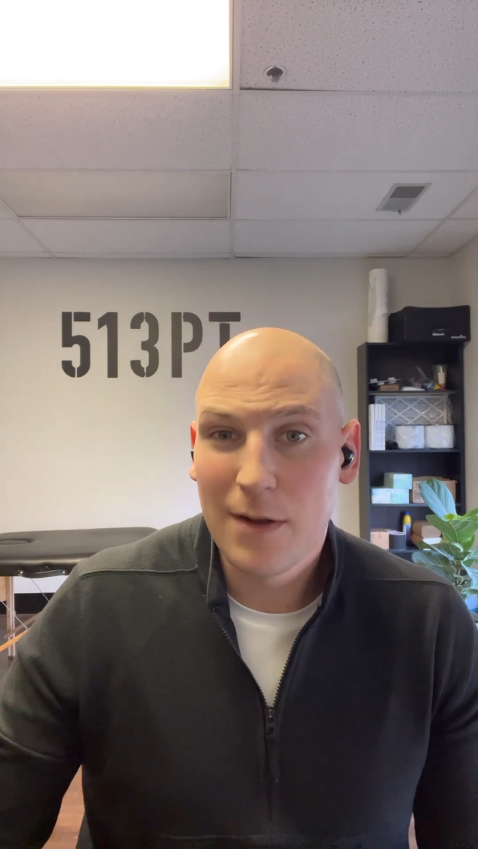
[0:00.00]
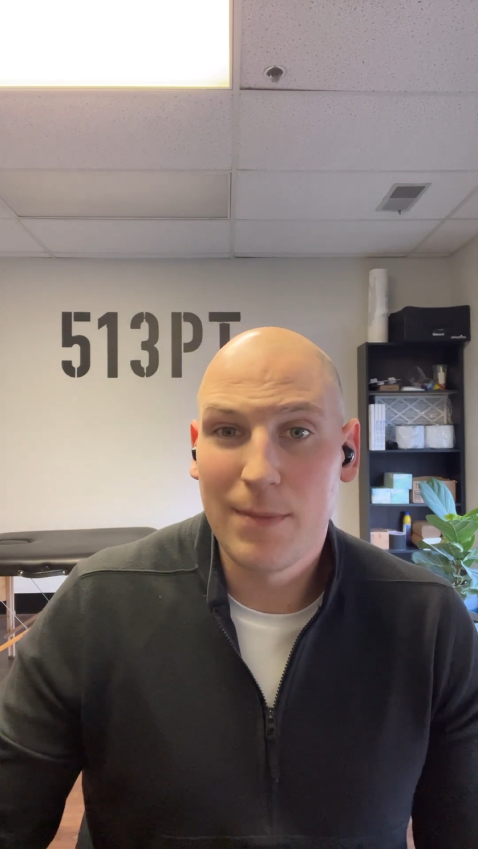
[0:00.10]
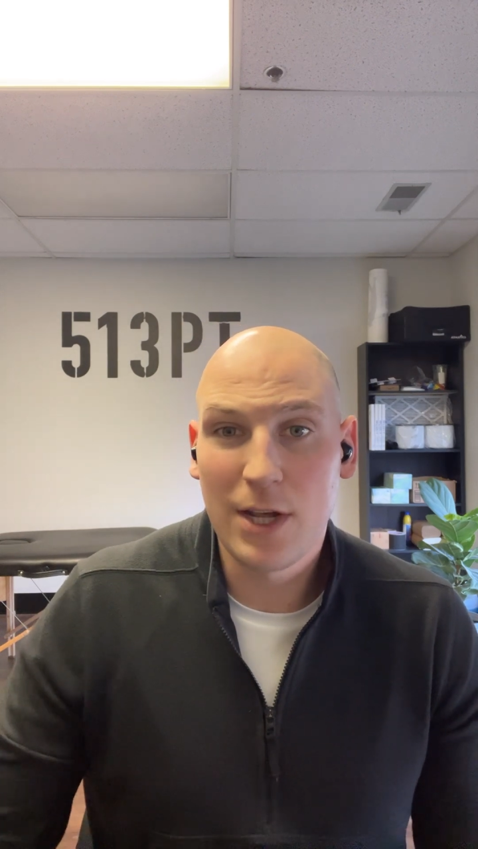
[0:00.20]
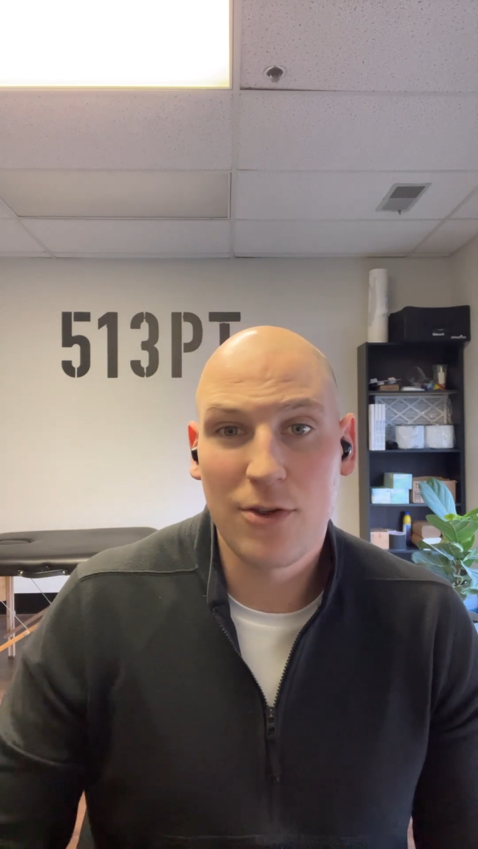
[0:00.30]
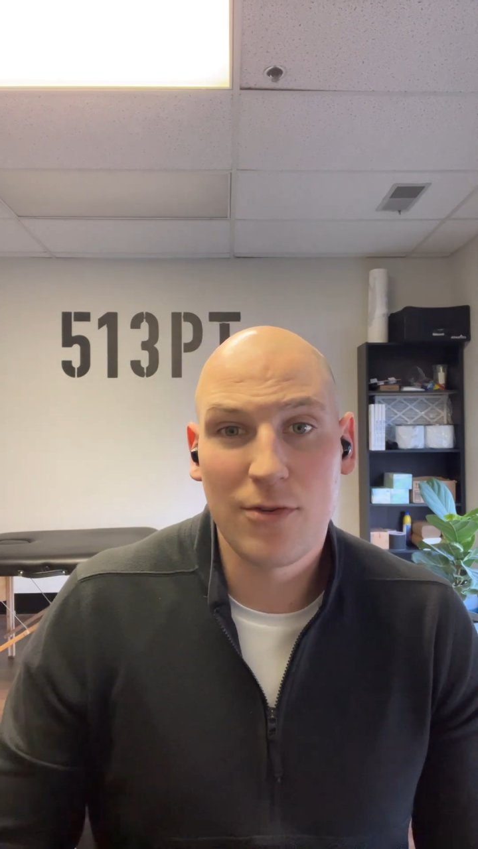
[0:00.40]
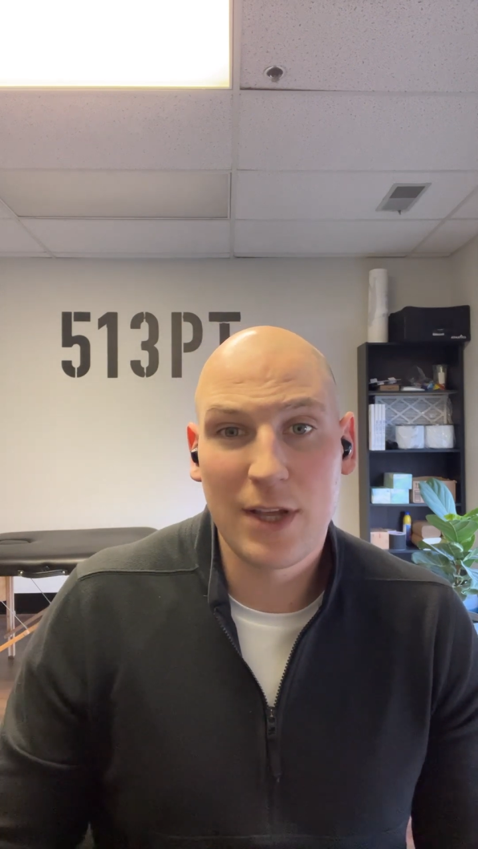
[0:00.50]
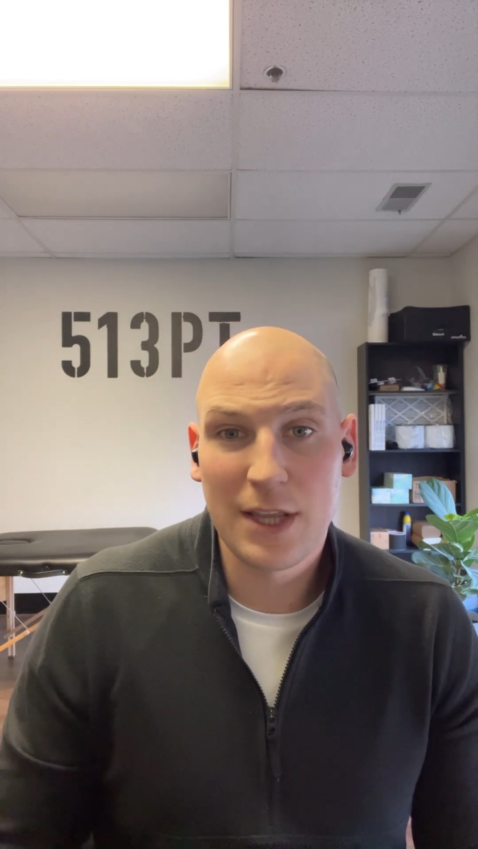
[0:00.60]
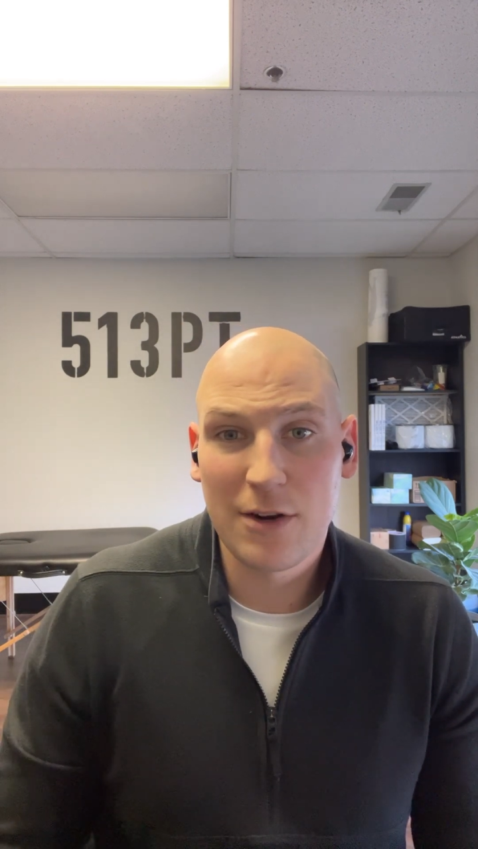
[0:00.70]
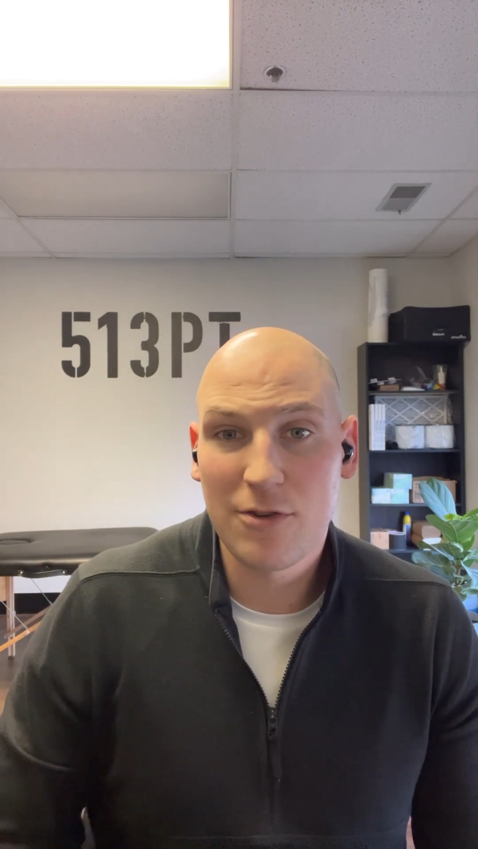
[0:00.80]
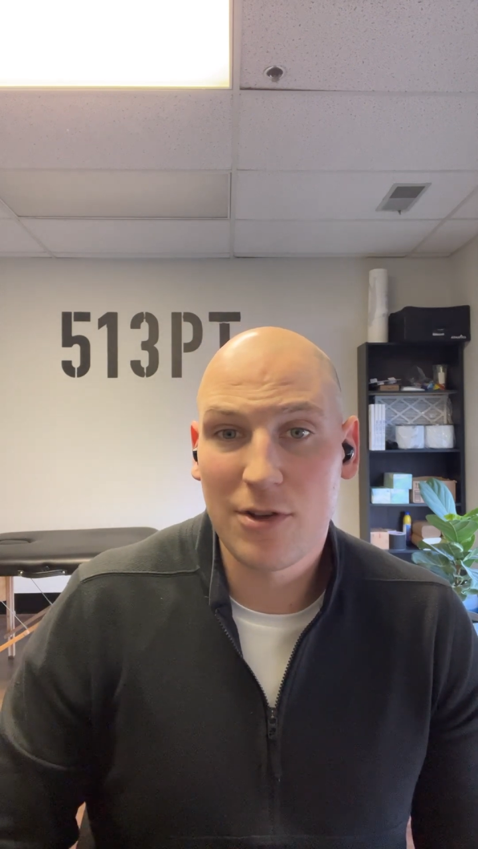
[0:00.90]
make sure that
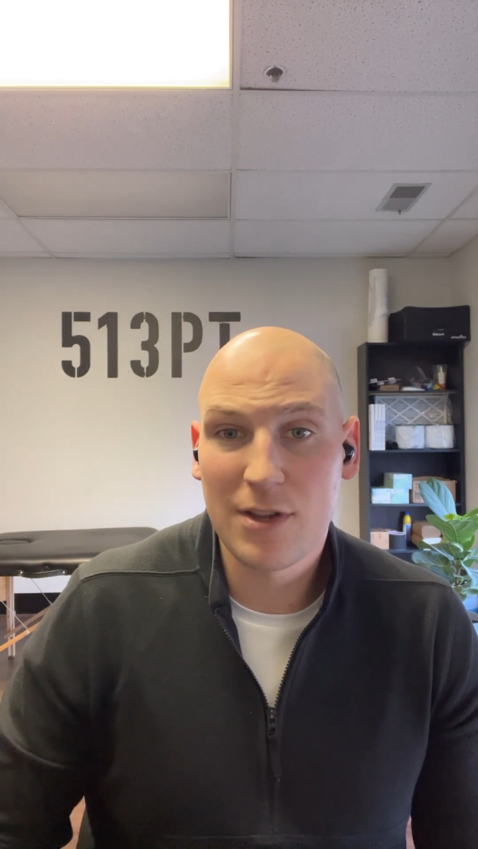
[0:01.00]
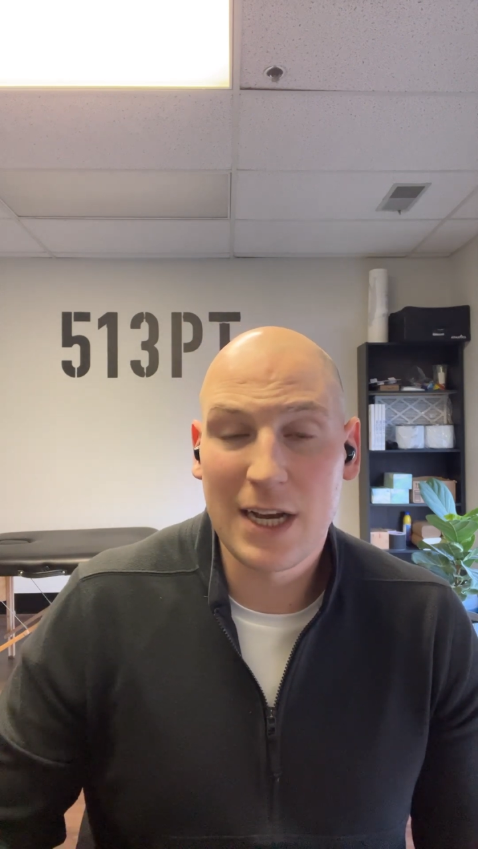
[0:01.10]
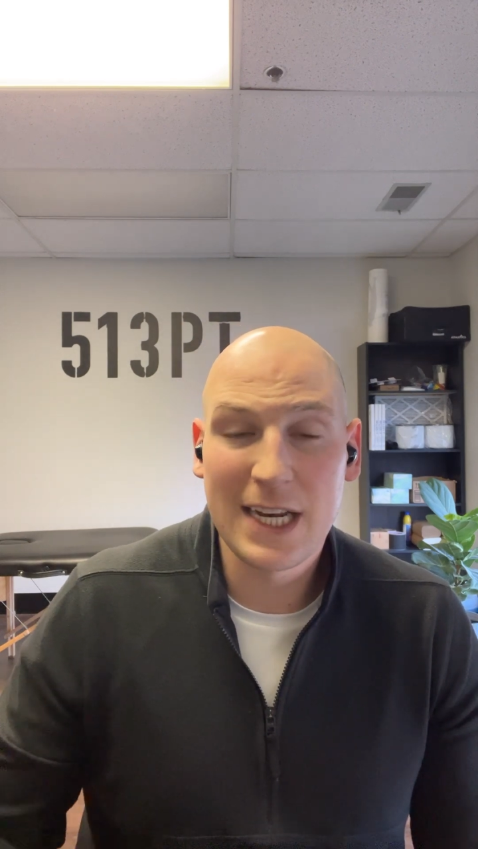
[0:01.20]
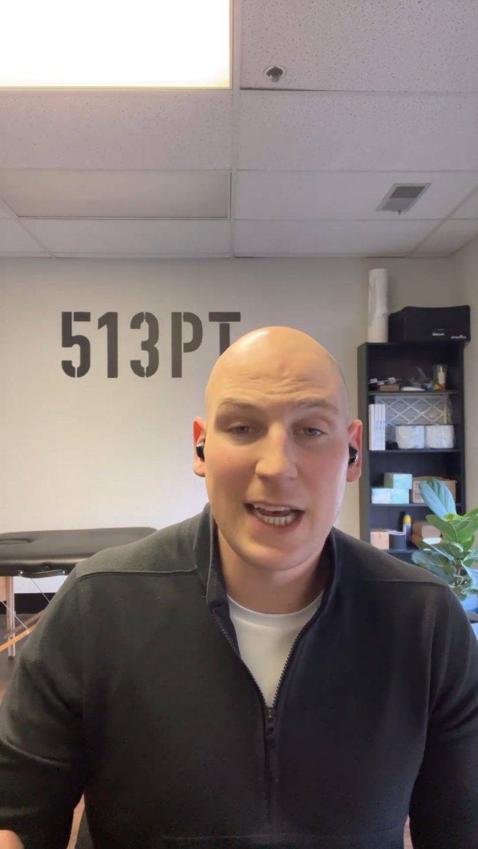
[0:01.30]
they're just not